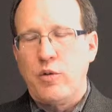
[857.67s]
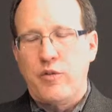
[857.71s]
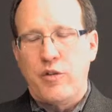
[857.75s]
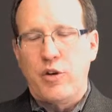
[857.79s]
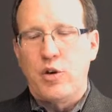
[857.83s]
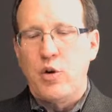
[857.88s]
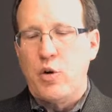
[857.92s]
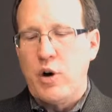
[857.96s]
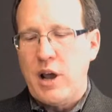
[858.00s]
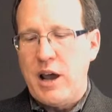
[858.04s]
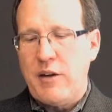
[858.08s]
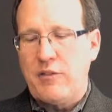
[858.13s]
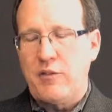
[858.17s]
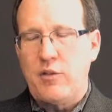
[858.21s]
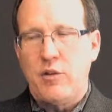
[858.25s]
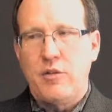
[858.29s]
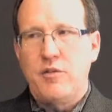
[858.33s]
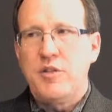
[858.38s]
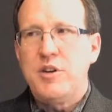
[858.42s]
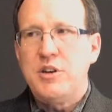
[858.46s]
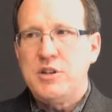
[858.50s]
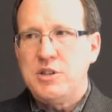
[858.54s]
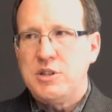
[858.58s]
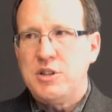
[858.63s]
you're going after a
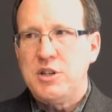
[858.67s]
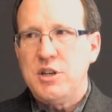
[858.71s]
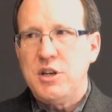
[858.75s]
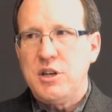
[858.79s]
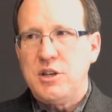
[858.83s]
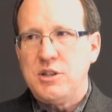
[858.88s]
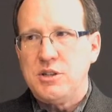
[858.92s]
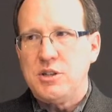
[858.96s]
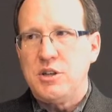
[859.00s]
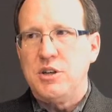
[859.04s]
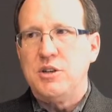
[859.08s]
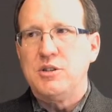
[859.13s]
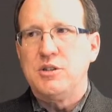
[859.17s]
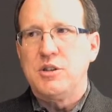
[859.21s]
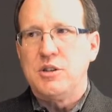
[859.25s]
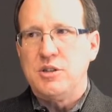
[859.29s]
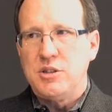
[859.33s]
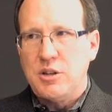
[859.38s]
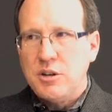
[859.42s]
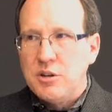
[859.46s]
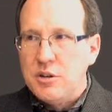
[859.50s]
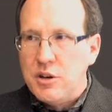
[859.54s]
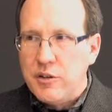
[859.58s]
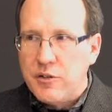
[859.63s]
VC is a
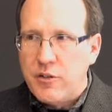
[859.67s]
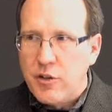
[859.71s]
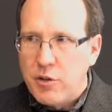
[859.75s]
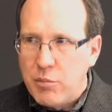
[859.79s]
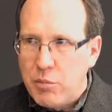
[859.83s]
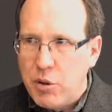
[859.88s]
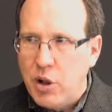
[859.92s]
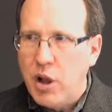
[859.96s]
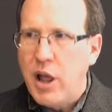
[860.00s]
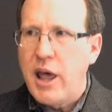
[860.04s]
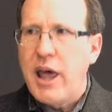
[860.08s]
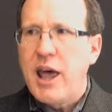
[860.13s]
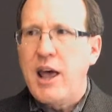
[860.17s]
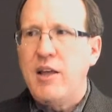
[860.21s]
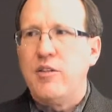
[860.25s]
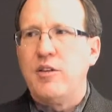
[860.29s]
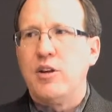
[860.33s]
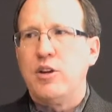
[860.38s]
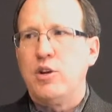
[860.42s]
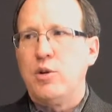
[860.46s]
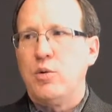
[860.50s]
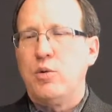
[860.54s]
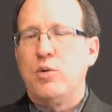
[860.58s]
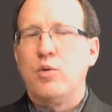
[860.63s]
different plan
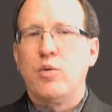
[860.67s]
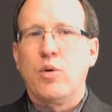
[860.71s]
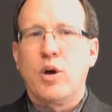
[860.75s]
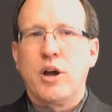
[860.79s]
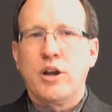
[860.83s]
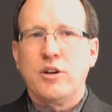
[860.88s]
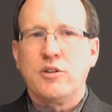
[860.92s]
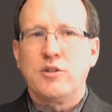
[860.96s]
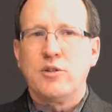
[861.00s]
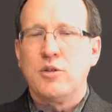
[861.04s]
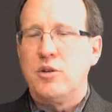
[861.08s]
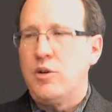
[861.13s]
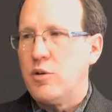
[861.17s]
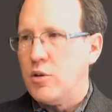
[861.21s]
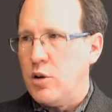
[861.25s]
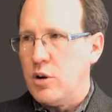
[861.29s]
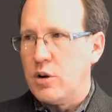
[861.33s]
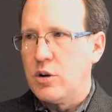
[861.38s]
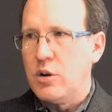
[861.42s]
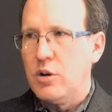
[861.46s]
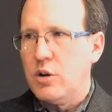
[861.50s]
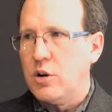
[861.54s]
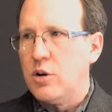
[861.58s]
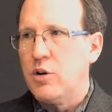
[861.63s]
than you would write to your
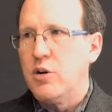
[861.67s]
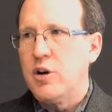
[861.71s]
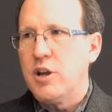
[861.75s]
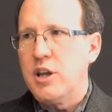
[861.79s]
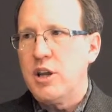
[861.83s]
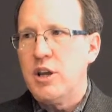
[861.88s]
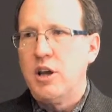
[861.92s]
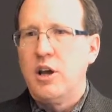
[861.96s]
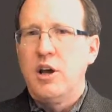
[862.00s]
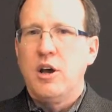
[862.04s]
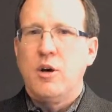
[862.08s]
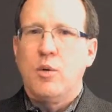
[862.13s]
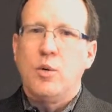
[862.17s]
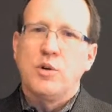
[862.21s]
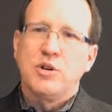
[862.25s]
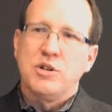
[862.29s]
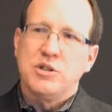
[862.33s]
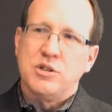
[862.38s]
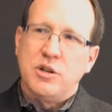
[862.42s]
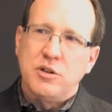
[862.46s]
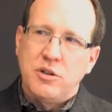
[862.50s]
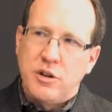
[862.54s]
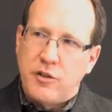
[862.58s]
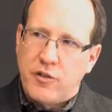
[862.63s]
Uncle Ernie, which is
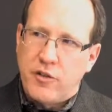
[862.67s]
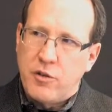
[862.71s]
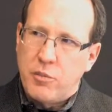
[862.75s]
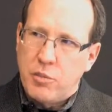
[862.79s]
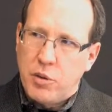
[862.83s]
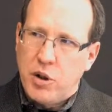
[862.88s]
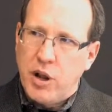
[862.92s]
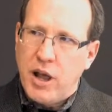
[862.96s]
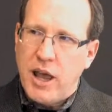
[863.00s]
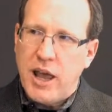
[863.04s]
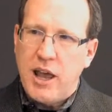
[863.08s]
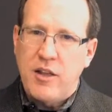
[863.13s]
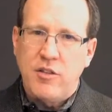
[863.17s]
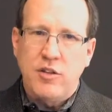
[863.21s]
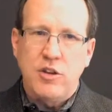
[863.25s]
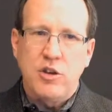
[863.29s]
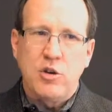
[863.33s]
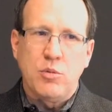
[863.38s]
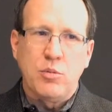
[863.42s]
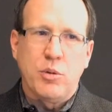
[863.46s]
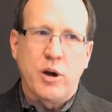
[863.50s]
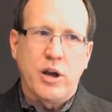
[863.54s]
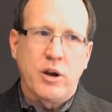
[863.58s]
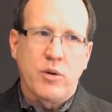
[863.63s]
a different plan than you
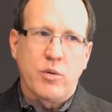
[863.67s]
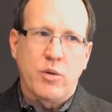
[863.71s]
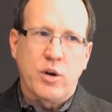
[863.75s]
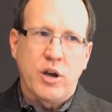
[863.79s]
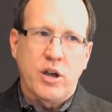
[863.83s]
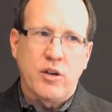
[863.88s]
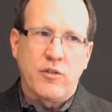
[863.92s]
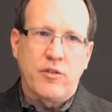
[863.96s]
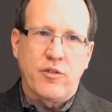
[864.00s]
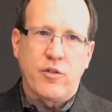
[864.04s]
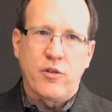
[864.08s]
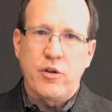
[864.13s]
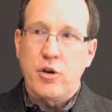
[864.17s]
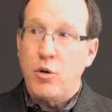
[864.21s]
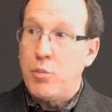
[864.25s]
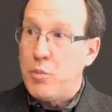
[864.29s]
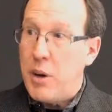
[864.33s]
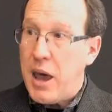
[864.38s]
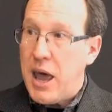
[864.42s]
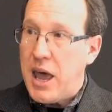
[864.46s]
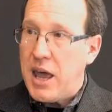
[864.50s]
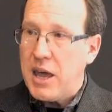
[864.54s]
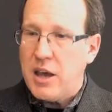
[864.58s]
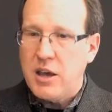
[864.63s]
might write for your
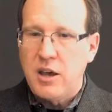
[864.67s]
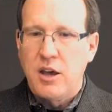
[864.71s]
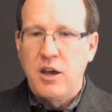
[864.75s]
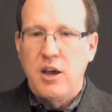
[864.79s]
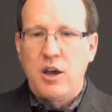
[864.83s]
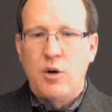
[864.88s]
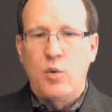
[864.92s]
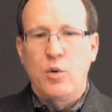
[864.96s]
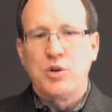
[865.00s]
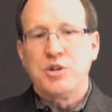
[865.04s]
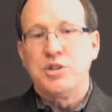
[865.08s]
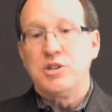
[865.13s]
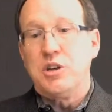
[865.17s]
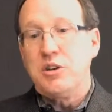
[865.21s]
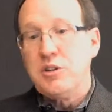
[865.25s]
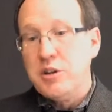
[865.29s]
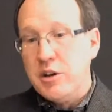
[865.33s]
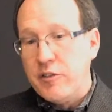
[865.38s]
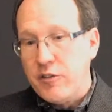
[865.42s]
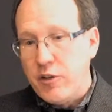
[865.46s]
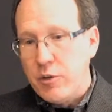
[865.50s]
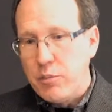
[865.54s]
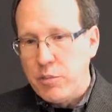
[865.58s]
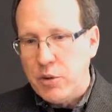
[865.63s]
bank, which is a
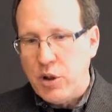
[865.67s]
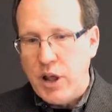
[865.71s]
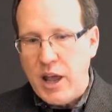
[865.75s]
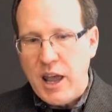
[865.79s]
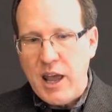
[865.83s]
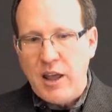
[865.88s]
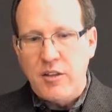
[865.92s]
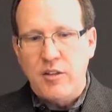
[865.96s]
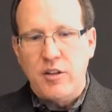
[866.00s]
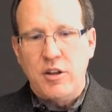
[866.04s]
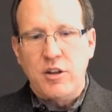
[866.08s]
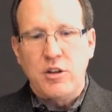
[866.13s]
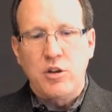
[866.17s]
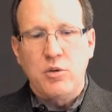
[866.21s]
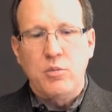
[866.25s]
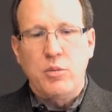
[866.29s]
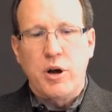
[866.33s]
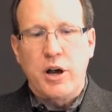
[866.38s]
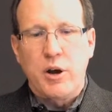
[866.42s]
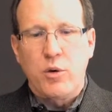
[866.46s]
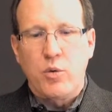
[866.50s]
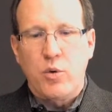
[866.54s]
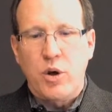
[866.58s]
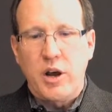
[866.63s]
different plan than you
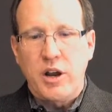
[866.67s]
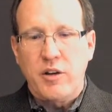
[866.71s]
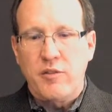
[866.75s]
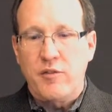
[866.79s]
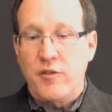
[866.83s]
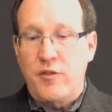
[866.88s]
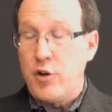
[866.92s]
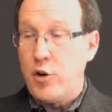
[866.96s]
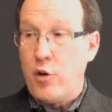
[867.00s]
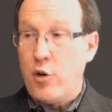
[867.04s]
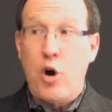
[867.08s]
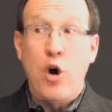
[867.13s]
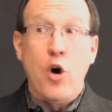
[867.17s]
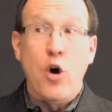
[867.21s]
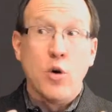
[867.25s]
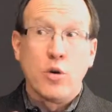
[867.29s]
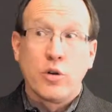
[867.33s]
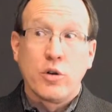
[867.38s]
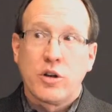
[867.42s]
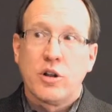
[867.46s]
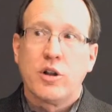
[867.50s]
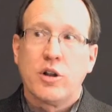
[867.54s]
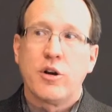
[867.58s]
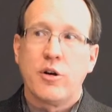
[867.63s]
might write for your own
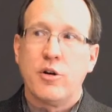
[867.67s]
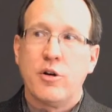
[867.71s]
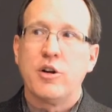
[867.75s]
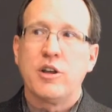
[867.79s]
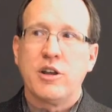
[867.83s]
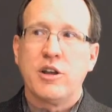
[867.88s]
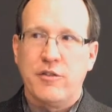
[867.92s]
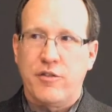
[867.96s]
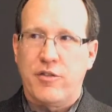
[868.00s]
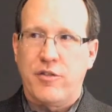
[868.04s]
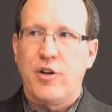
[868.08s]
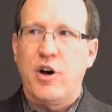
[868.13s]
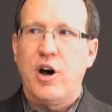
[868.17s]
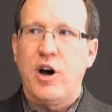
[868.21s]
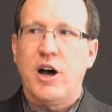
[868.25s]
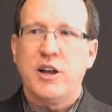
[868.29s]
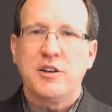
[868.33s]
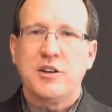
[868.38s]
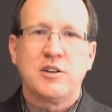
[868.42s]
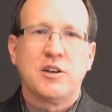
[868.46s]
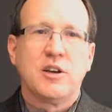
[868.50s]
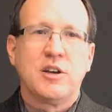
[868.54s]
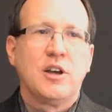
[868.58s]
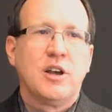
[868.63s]
clarity of
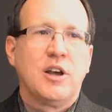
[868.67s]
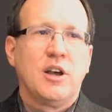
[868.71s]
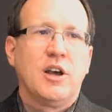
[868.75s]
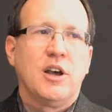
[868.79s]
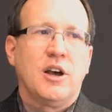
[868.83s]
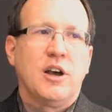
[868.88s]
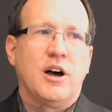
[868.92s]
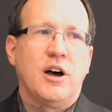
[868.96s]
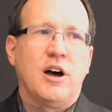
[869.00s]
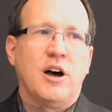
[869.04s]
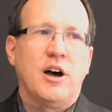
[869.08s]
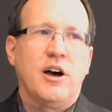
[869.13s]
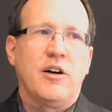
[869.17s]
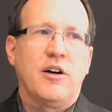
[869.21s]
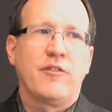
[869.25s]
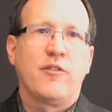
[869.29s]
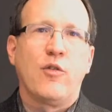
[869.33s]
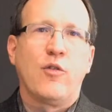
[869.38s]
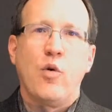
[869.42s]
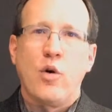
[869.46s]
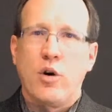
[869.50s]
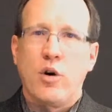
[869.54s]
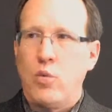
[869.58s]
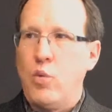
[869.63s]
thought,
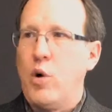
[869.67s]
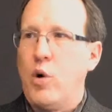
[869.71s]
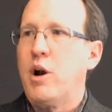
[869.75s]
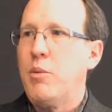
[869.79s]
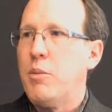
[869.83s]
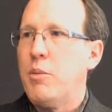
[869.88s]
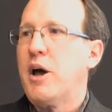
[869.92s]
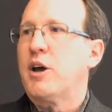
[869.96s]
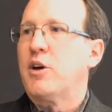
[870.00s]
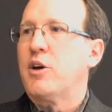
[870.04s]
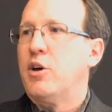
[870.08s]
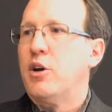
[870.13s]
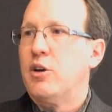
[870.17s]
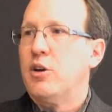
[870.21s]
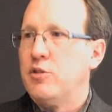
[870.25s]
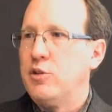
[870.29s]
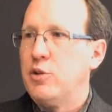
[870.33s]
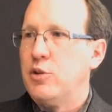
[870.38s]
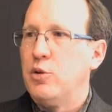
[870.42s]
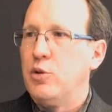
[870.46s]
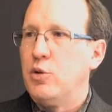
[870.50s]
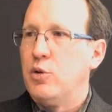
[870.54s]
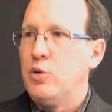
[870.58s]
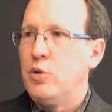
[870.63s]
for what am I going to
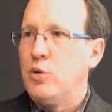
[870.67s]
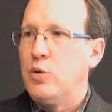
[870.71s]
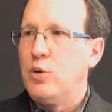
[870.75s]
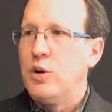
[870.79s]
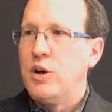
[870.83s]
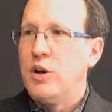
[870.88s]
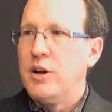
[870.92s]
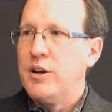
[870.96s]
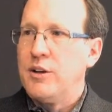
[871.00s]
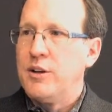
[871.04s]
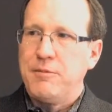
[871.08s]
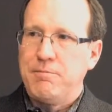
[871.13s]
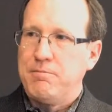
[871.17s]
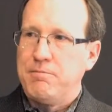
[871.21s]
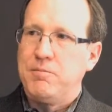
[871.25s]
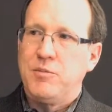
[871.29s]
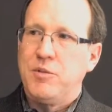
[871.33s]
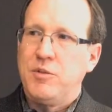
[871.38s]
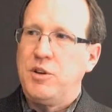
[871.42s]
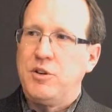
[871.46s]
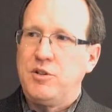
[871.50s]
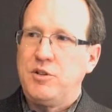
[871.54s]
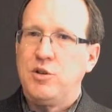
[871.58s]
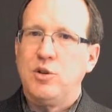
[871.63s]
do
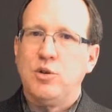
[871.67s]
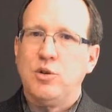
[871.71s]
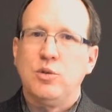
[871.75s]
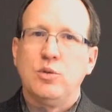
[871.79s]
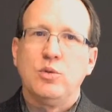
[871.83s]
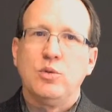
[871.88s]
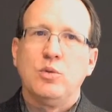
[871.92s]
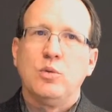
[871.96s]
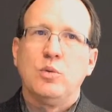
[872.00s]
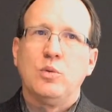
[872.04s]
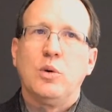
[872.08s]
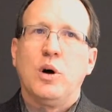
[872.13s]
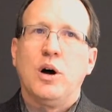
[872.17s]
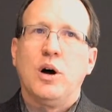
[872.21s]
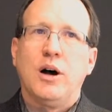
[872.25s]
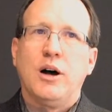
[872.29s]
to